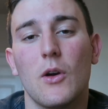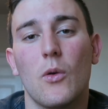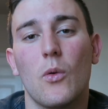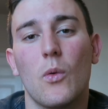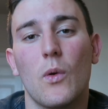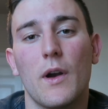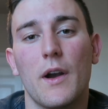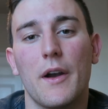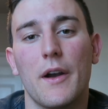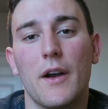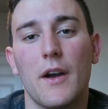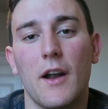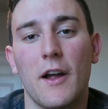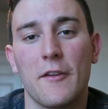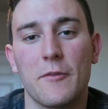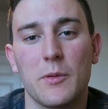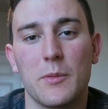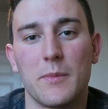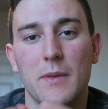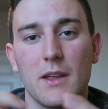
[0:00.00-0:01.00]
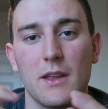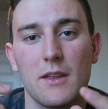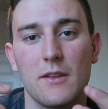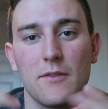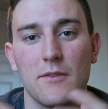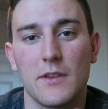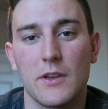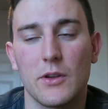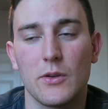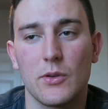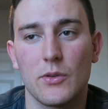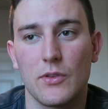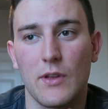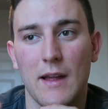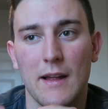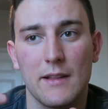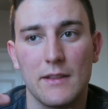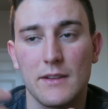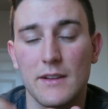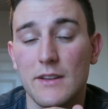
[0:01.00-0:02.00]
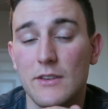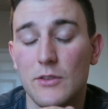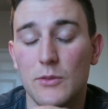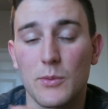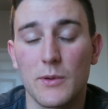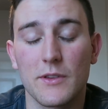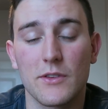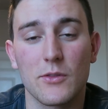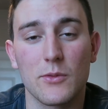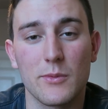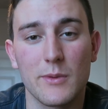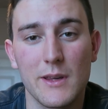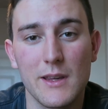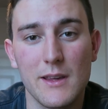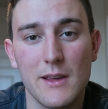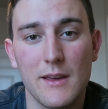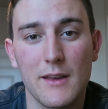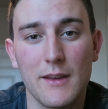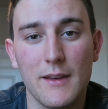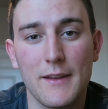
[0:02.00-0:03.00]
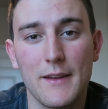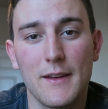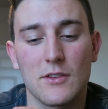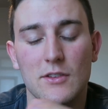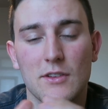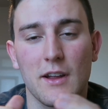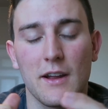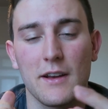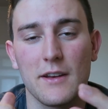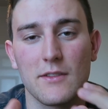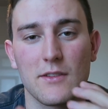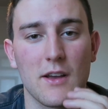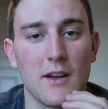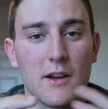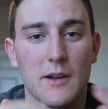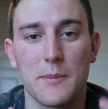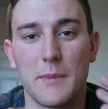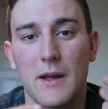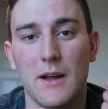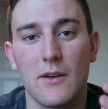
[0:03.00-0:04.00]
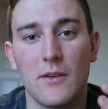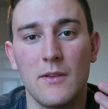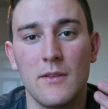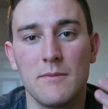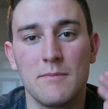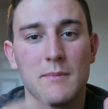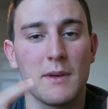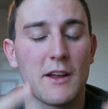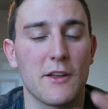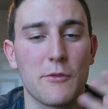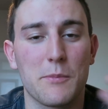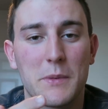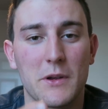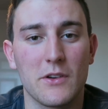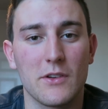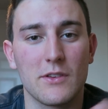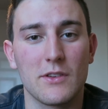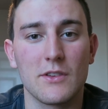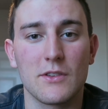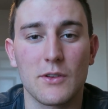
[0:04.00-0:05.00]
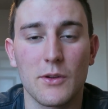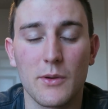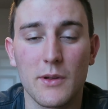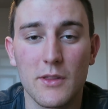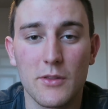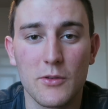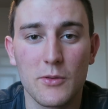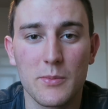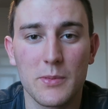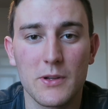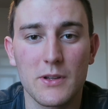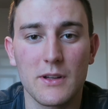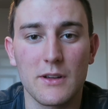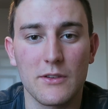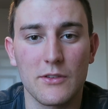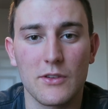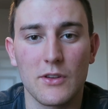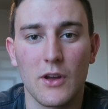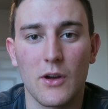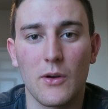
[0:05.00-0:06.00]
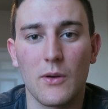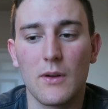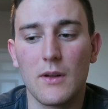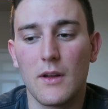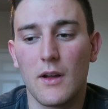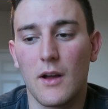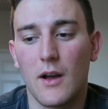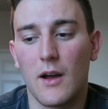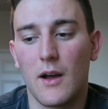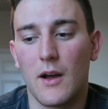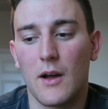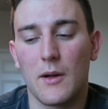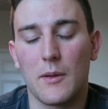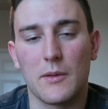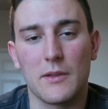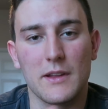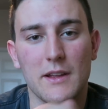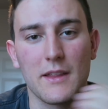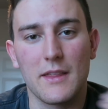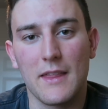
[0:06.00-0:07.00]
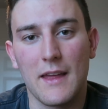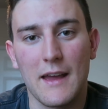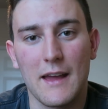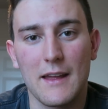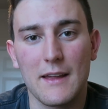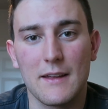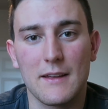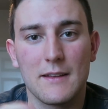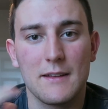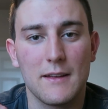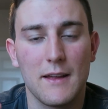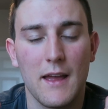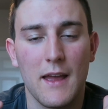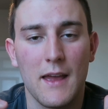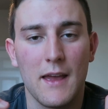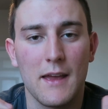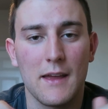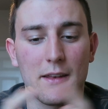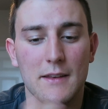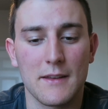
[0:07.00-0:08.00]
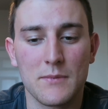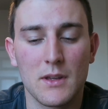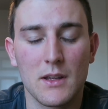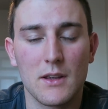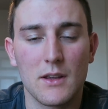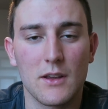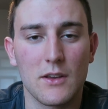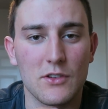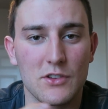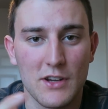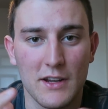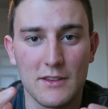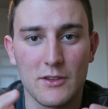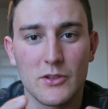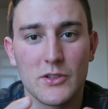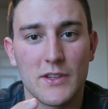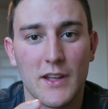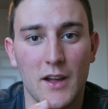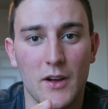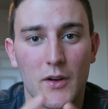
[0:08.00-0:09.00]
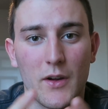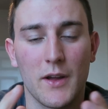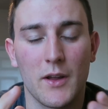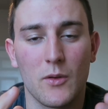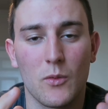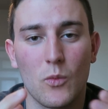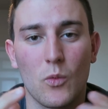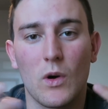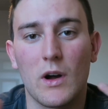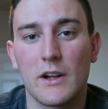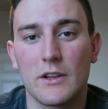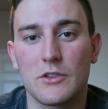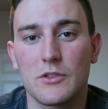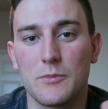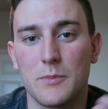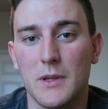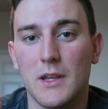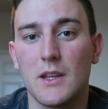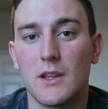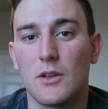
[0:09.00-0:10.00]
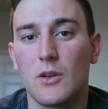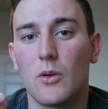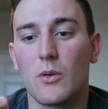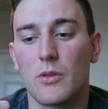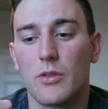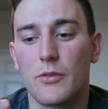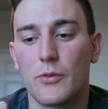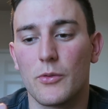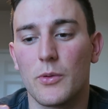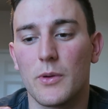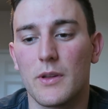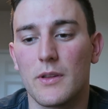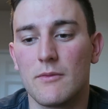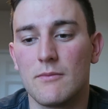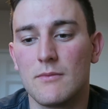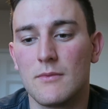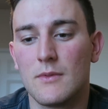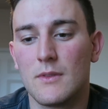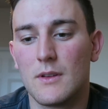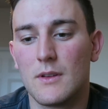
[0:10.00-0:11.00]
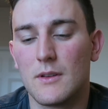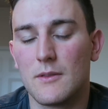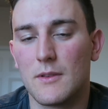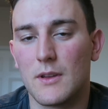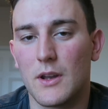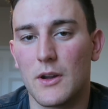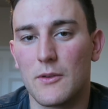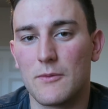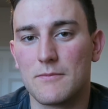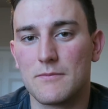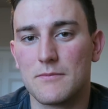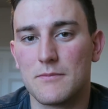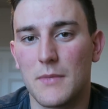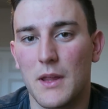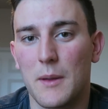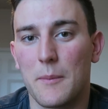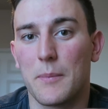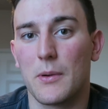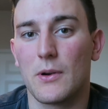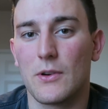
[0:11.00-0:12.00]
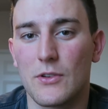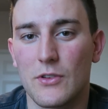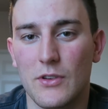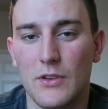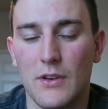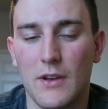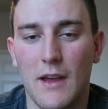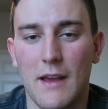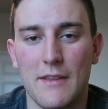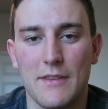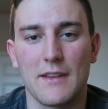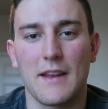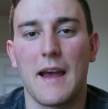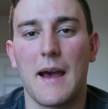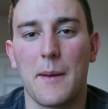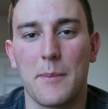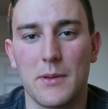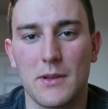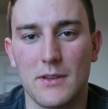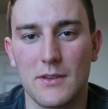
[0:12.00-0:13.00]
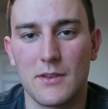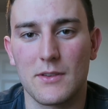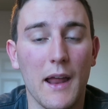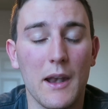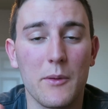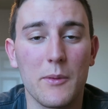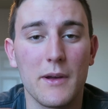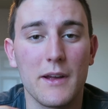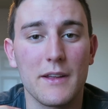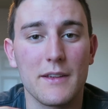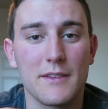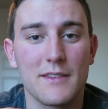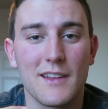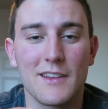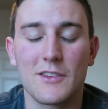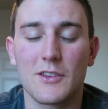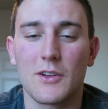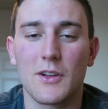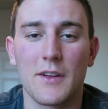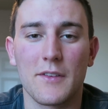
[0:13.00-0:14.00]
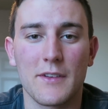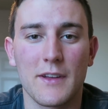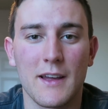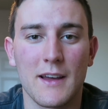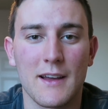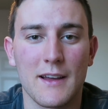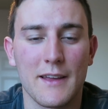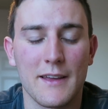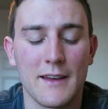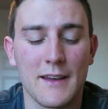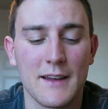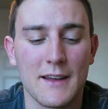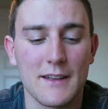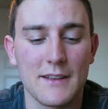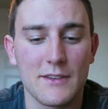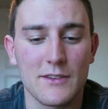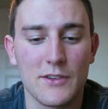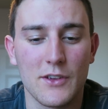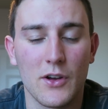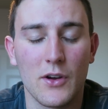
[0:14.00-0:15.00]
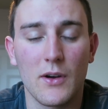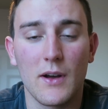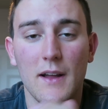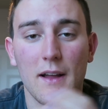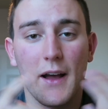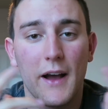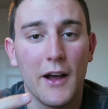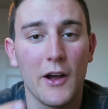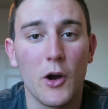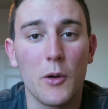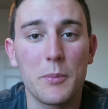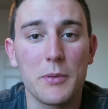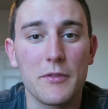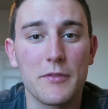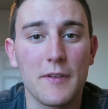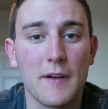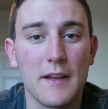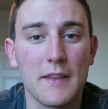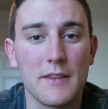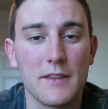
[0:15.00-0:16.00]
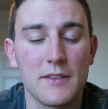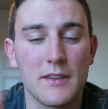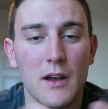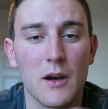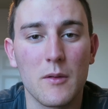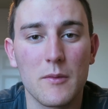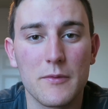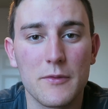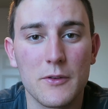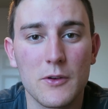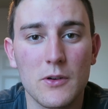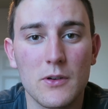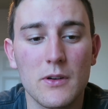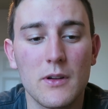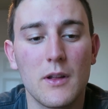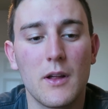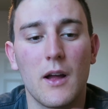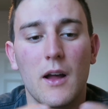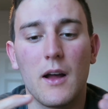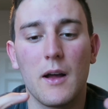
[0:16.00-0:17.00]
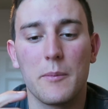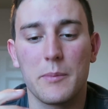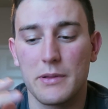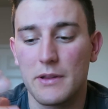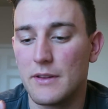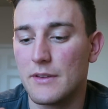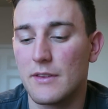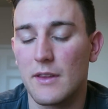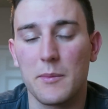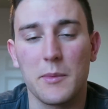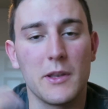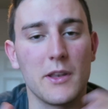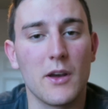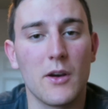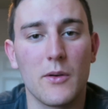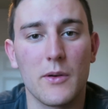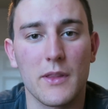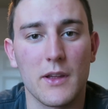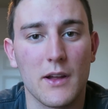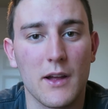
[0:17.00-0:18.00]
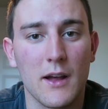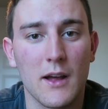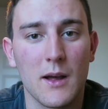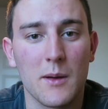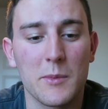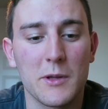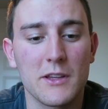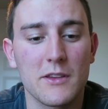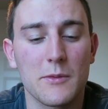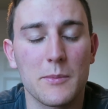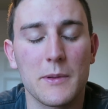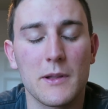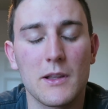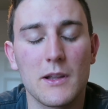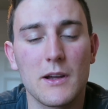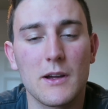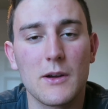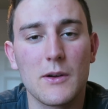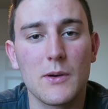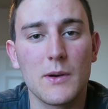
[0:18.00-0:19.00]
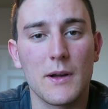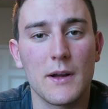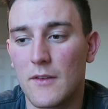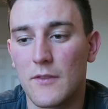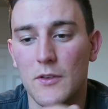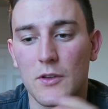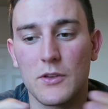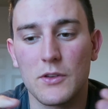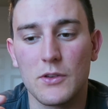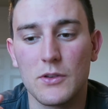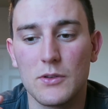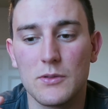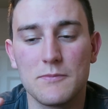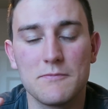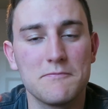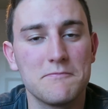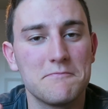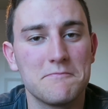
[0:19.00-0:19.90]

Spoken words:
where I've been making videos at least once a week, just kind of talking about my experiences going through BOLC, so I'll link that and you can check those out and watch me go through it, you know, in person as it happens. Anyways, that's all I've got, guys, so I hope you find this helpful. Please let me know in the comments below. If you do,